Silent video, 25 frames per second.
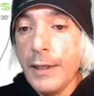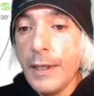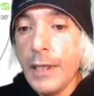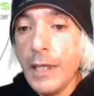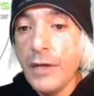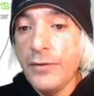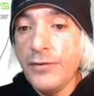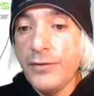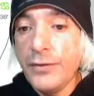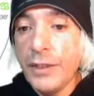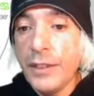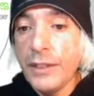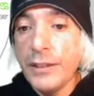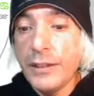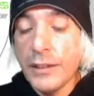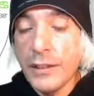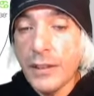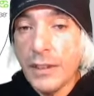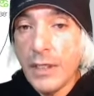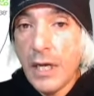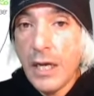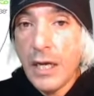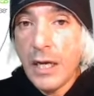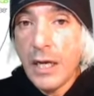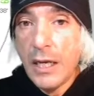If this
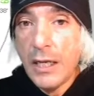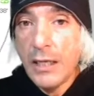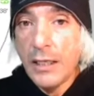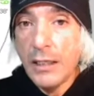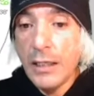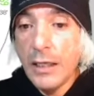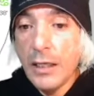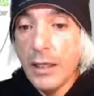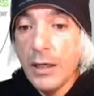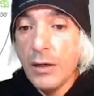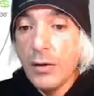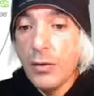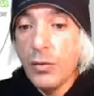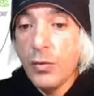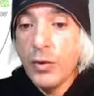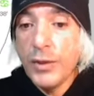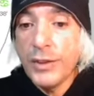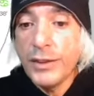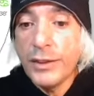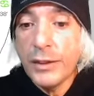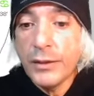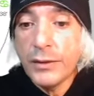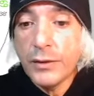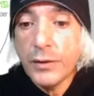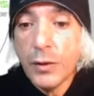guy
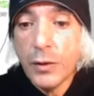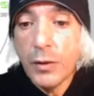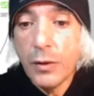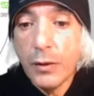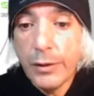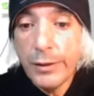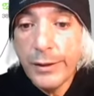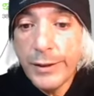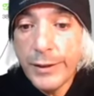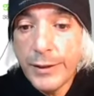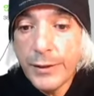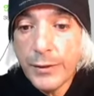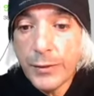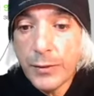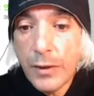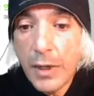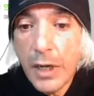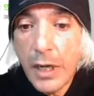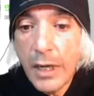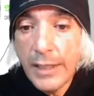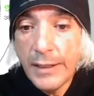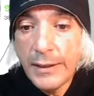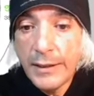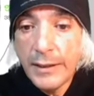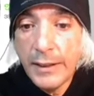was a Taurus
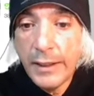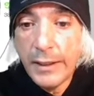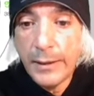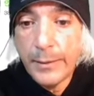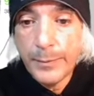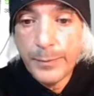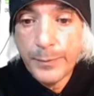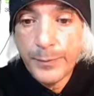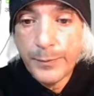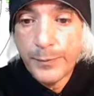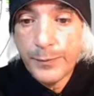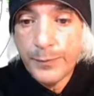rising,